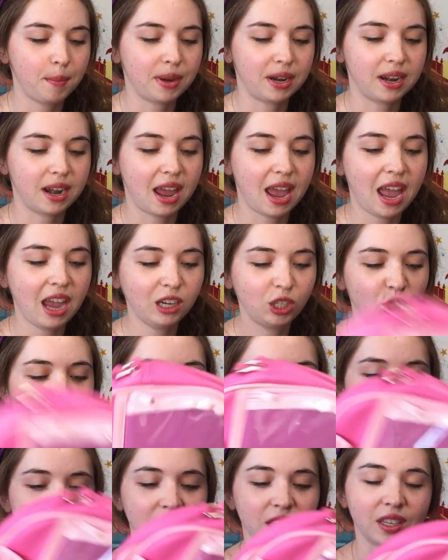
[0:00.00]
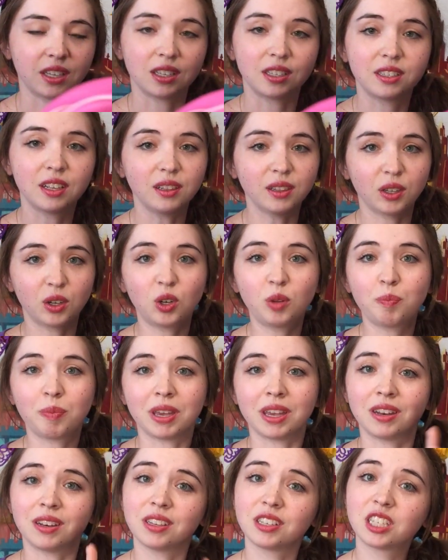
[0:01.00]
but it actually is a little
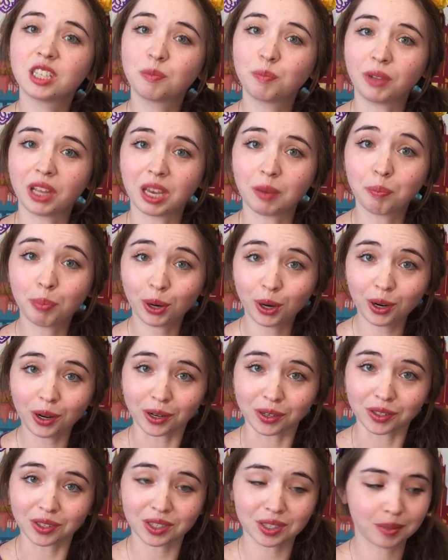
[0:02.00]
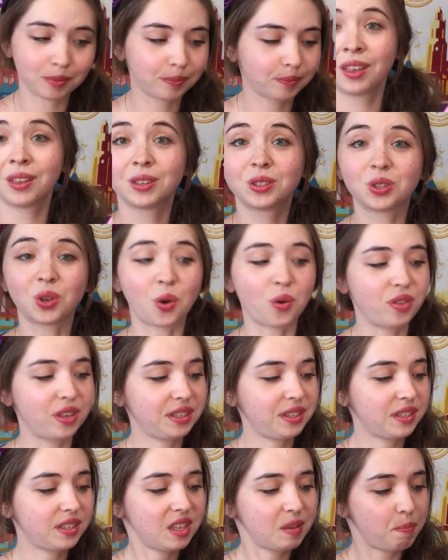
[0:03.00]
pin display purse. So
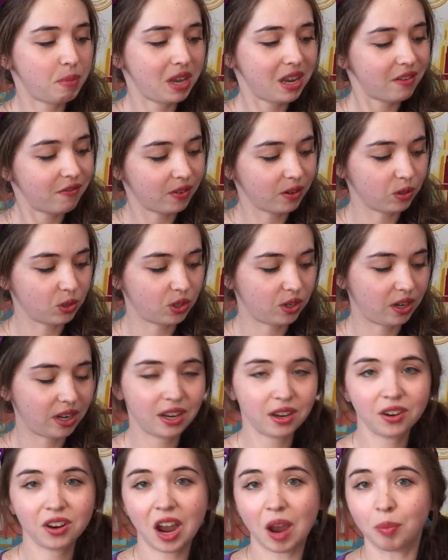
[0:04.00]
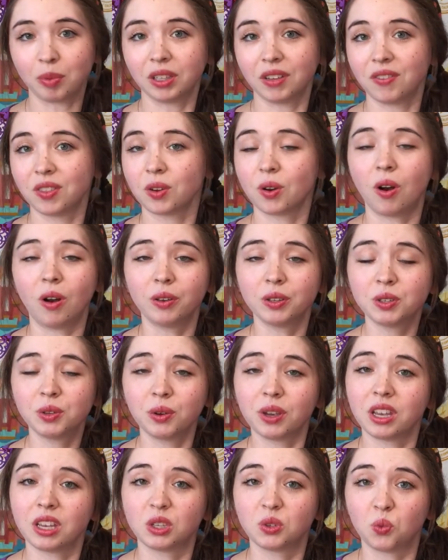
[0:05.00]
this is the pink version here. I believe there
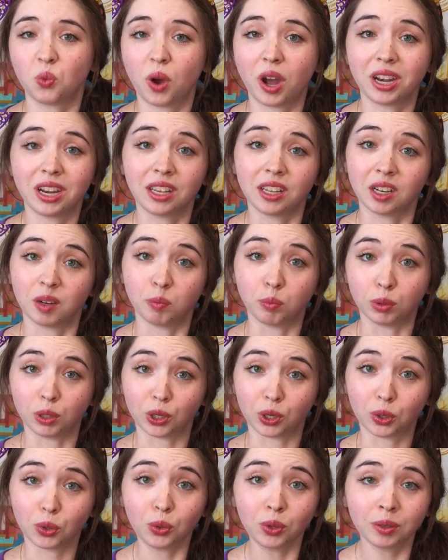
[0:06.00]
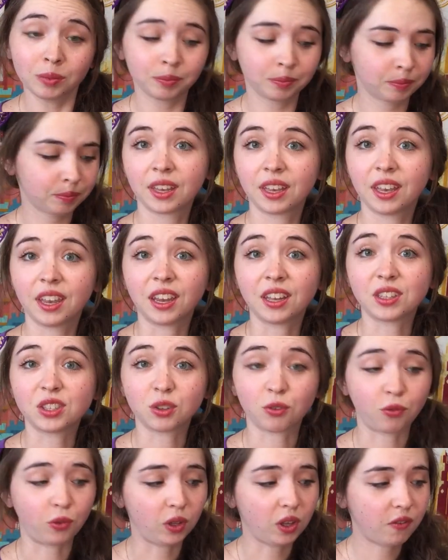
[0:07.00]
also is one in a blue. It's
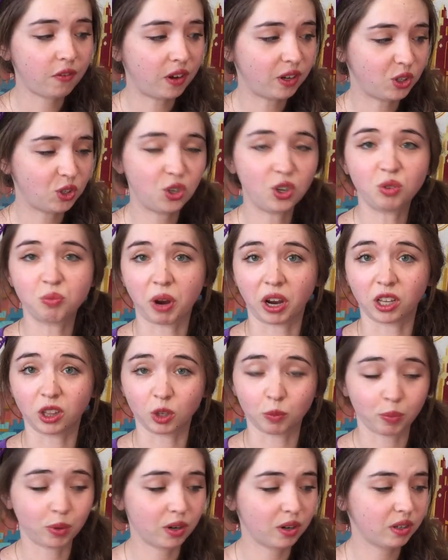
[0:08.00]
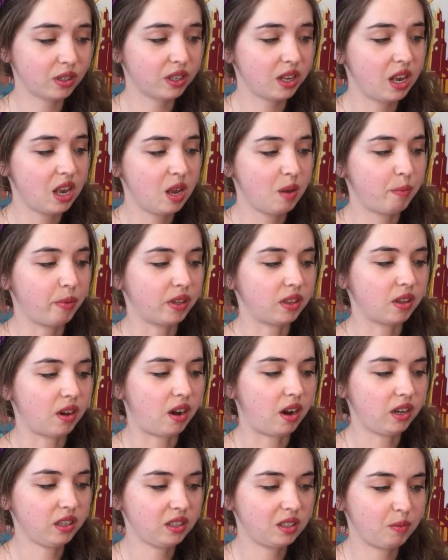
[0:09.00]
a fully functional regular purse, but the
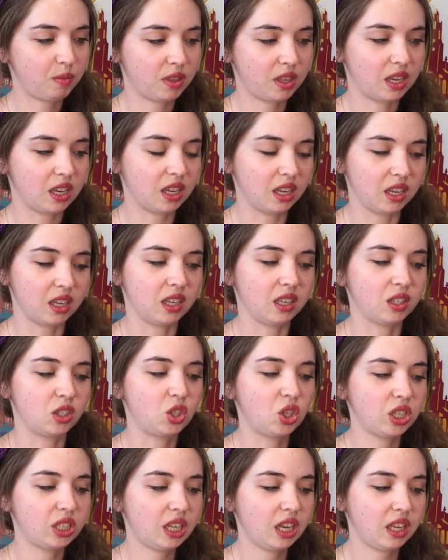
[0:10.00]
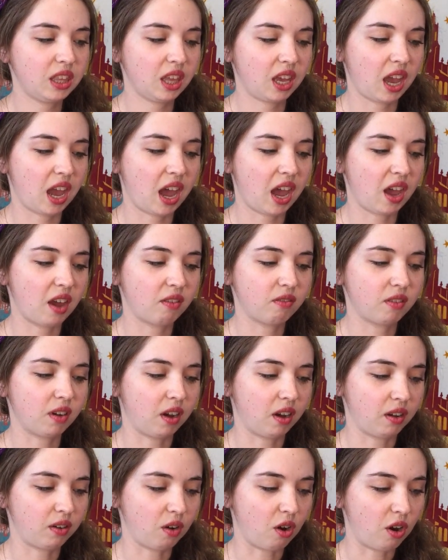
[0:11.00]
awesome thing is, just like they have
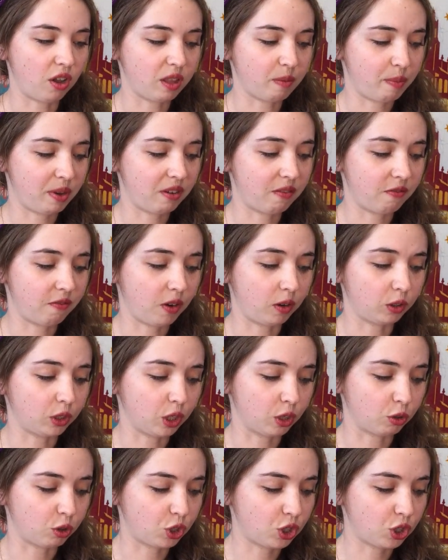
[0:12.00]
on all the Pinfolio